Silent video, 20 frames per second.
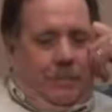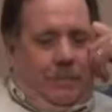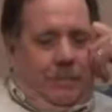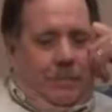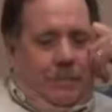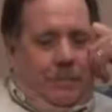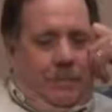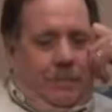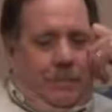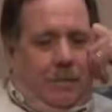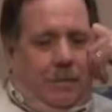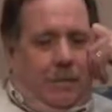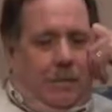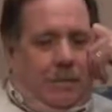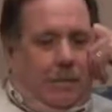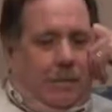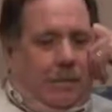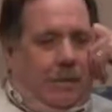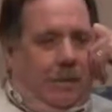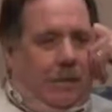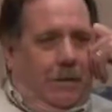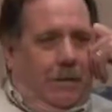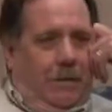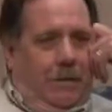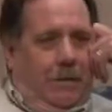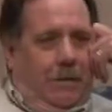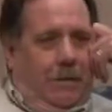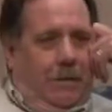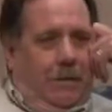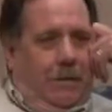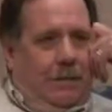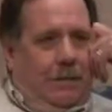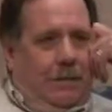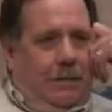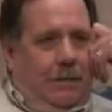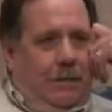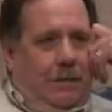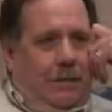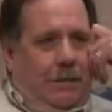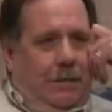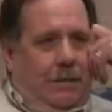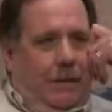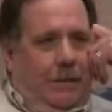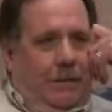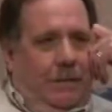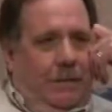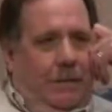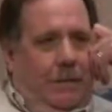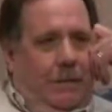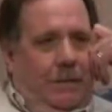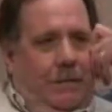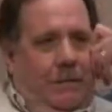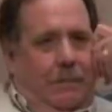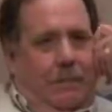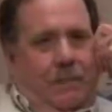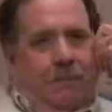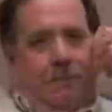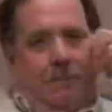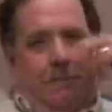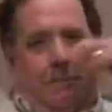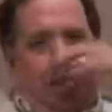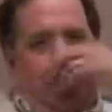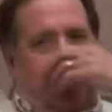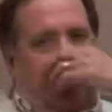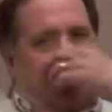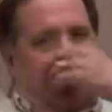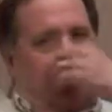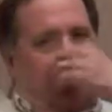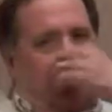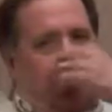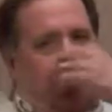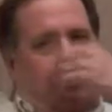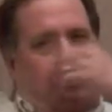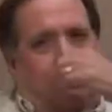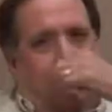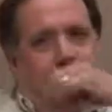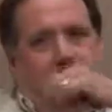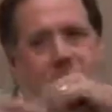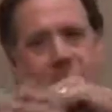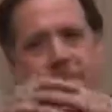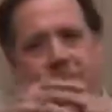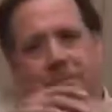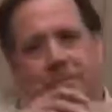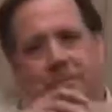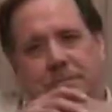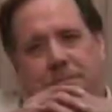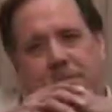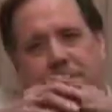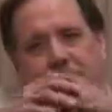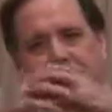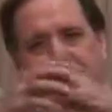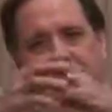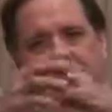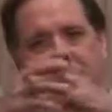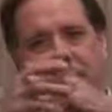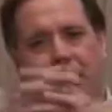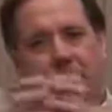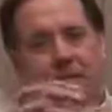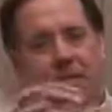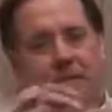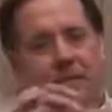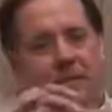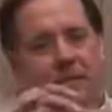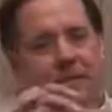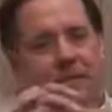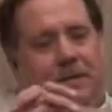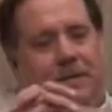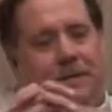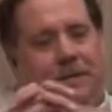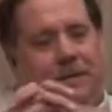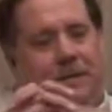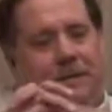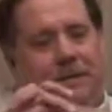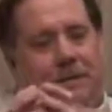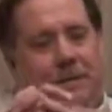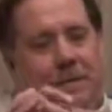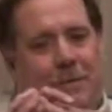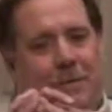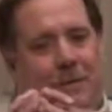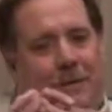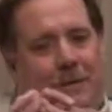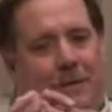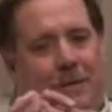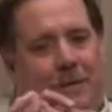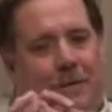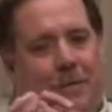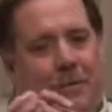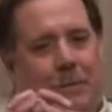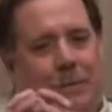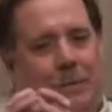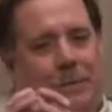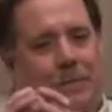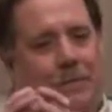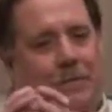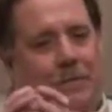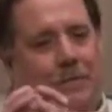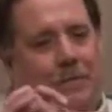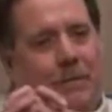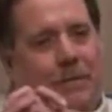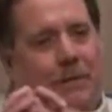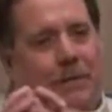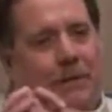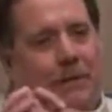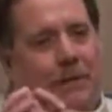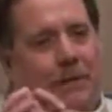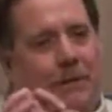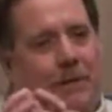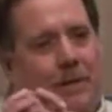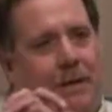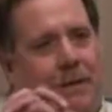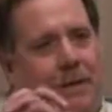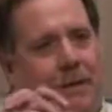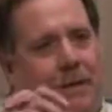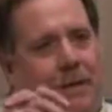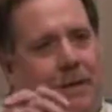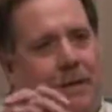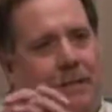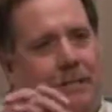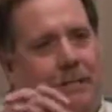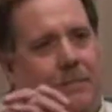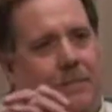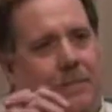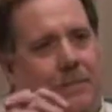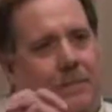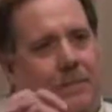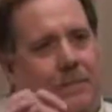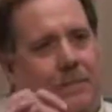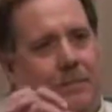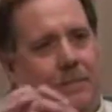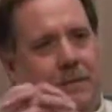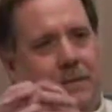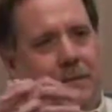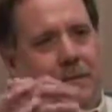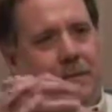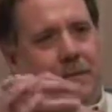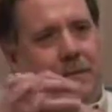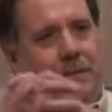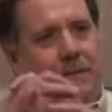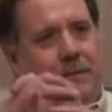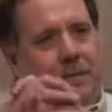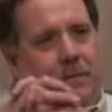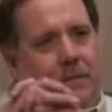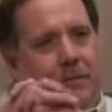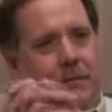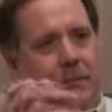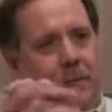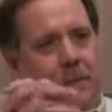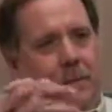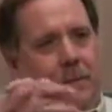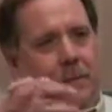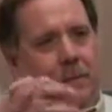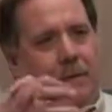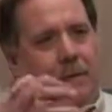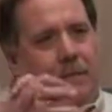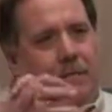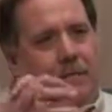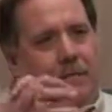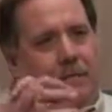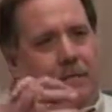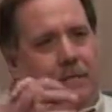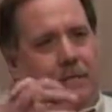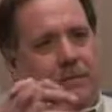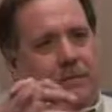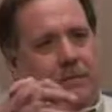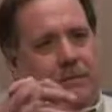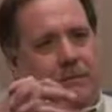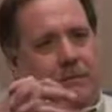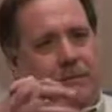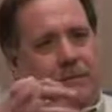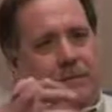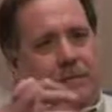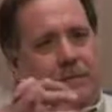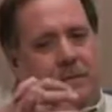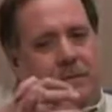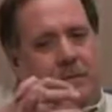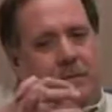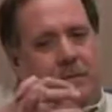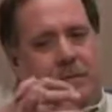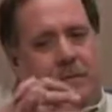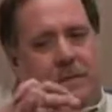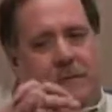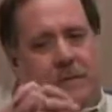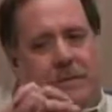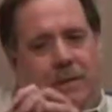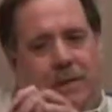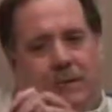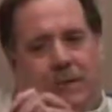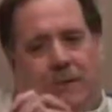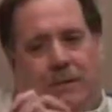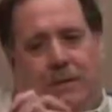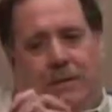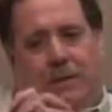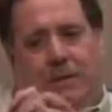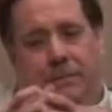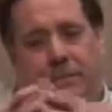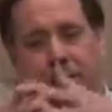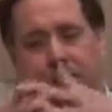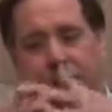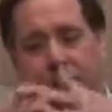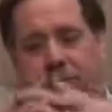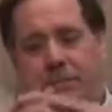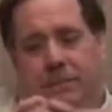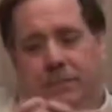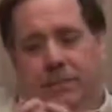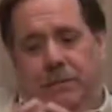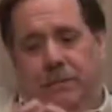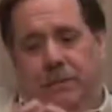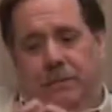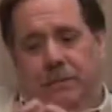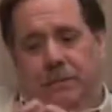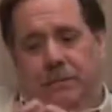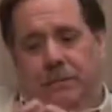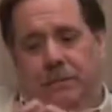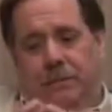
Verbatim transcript: but all in all, you know, I don't think I would have. Um, I couldn't have seen it going any other way, throwing in a towel with him or just walking off. So I, I feel I, I feel